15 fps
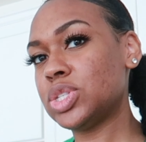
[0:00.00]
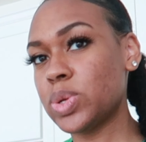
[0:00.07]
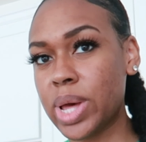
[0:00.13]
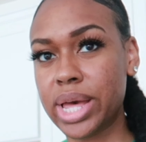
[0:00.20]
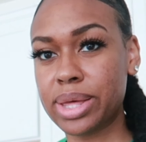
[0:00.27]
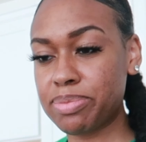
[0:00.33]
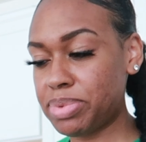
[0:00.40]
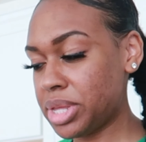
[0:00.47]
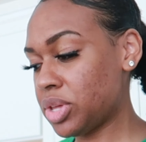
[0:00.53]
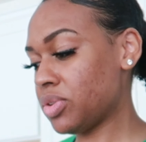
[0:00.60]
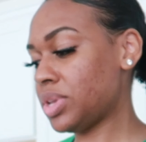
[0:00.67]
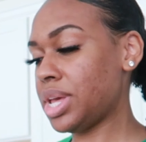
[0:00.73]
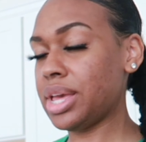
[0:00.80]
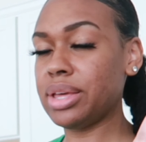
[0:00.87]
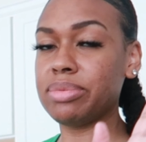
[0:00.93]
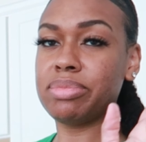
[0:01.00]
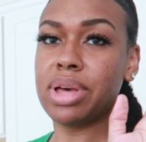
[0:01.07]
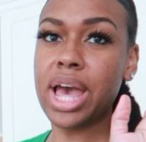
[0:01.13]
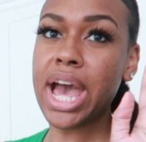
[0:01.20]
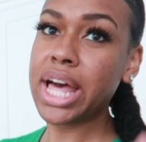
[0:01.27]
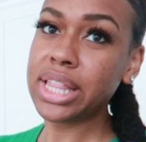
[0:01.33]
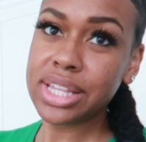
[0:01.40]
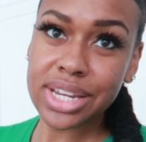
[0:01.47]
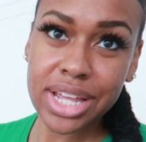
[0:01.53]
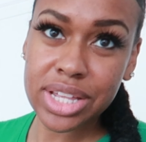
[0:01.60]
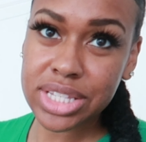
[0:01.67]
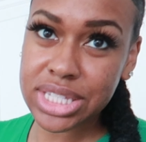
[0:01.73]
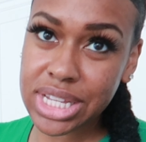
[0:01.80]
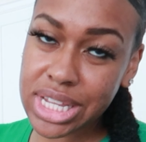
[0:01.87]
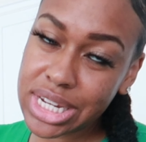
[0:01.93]
so I can pick your name. I'll
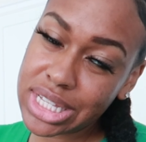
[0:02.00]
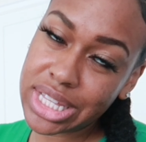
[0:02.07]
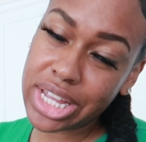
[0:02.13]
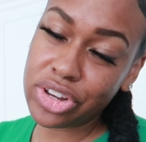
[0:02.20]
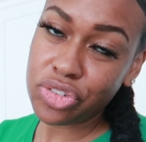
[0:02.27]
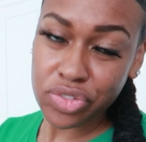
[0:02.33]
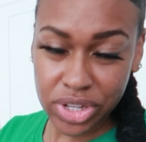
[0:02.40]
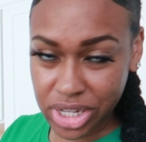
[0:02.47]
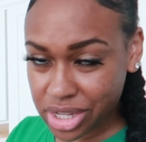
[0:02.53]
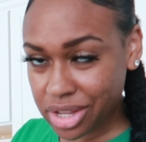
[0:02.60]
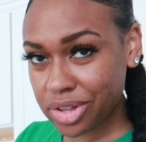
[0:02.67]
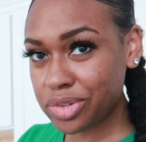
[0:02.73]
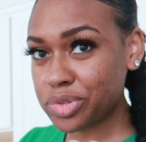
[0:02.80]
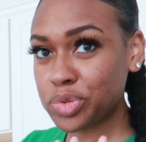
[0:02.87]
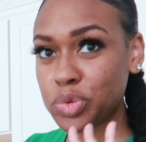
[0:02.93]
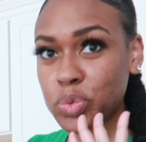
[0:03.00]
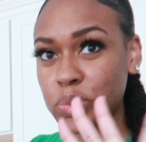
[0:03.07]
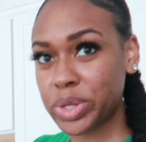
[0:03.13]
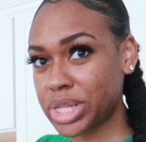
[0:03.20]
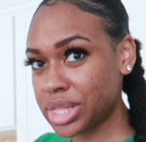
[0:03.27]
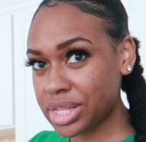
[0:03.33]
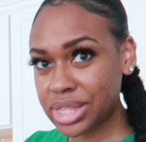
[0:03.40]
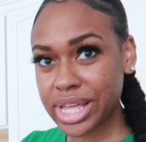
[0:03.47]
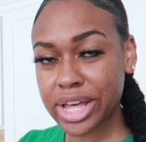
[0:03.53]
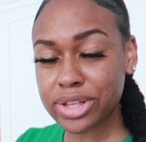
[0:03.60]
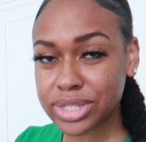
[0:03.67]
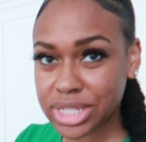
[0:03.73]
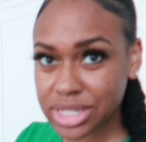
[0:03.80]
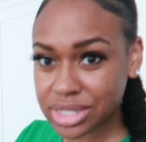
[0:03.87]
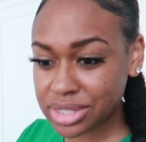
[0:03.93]
announce it in a later video when the
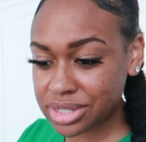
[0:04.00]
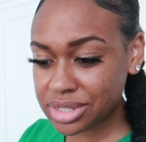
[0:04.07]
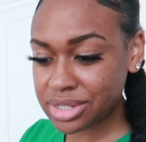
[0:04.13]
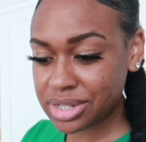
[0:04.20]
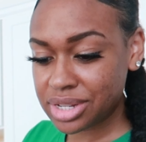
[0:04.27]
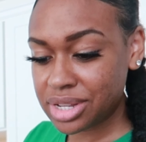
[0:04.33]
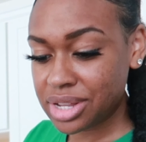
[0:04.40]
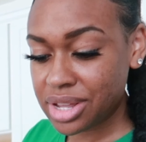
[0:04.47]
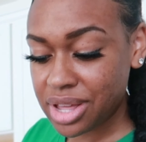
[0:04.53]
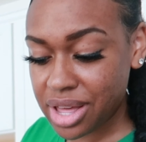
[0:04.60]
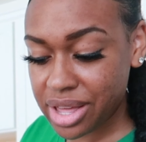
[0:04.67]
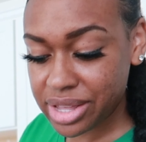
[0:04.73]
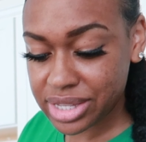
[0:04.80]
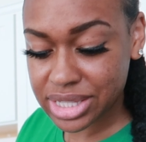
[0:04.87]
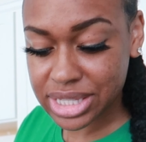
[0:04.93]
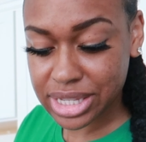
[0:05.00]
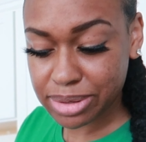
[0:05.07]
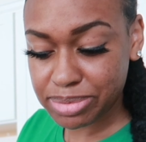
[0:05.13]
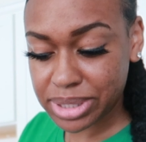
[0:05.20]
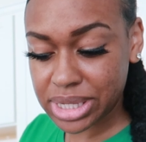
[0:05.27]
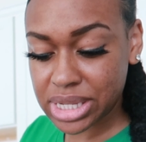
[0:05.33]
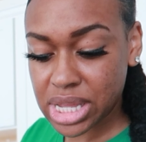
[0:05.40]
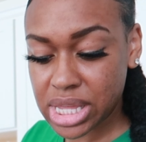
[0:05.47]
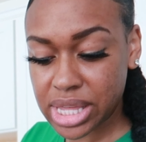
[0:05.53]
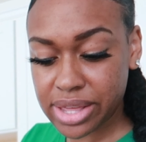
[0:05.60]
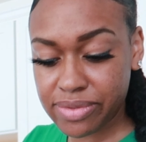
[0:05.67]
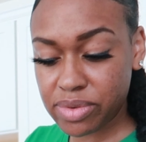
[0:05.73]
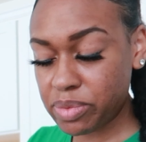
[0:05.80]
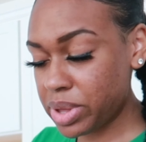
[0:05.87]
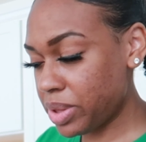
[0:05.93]
thousand uh, subby
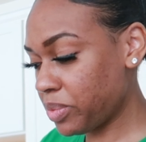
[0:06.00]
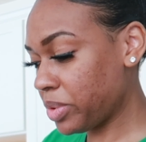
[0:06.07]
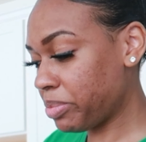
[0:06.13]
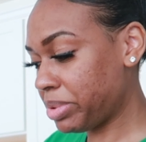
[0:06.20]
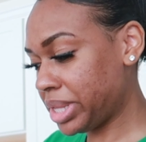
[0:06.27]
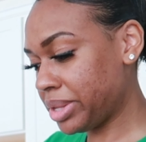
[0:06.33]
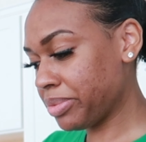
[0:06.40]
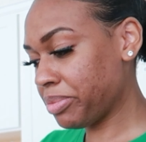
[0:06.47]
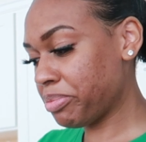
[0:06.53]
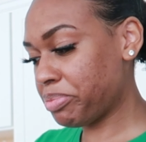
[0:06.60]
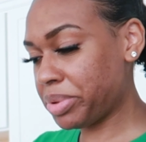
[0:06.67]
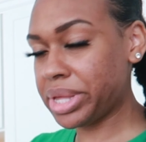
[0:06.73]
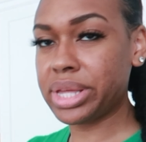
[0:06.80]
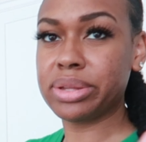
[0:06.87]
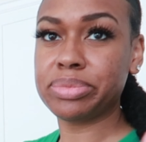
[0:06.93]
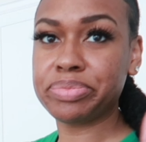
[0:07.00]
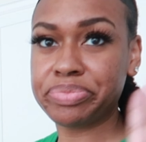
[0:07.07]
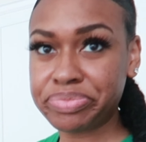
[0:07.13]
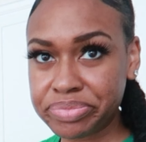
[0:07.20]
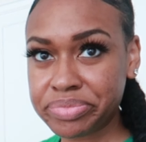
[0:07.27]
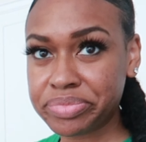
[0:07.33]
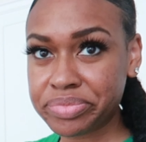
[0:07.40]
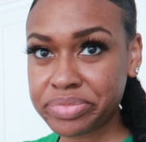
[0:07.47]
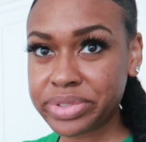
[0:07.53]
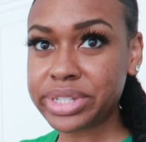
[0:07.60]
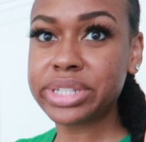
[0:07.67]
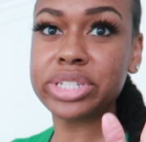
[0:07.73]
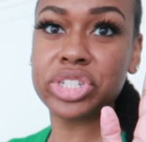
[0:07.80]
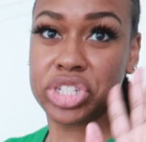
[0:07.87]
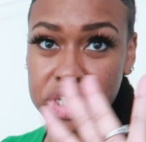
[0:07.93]
giveaway will be, but
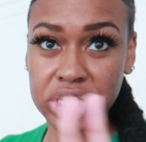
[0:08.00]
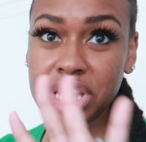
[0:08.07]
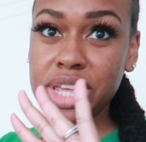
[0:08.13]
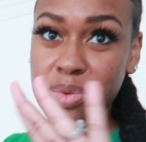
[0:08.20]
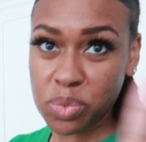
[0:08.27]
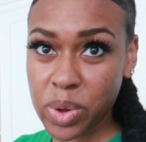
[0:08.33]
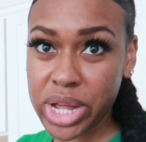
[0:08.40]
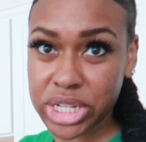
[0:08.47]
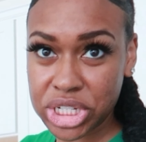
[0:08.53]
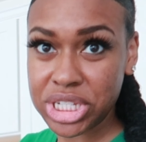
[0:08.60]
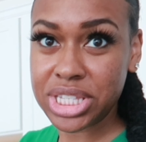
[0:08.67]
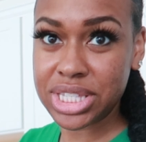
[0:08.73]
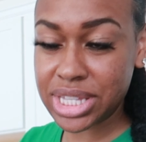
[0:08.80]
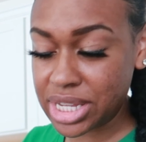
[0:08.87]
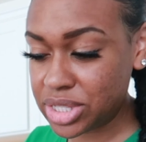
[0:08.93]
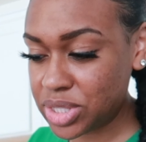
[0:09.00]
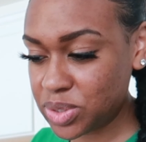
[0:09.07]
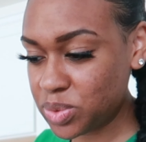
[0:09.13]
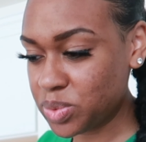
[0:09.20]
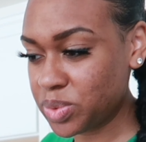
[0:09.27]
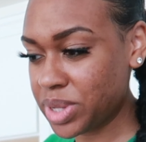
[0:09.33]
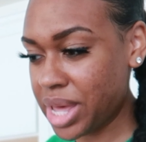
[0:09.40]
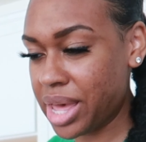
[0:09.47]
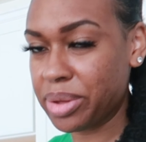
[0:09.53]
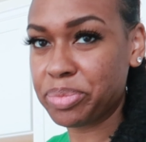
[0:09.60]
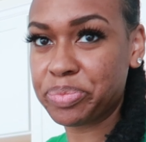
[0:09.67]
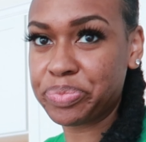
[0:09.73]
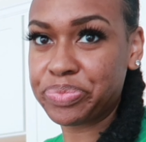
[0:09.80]
just keep watching, stay tuned, okay?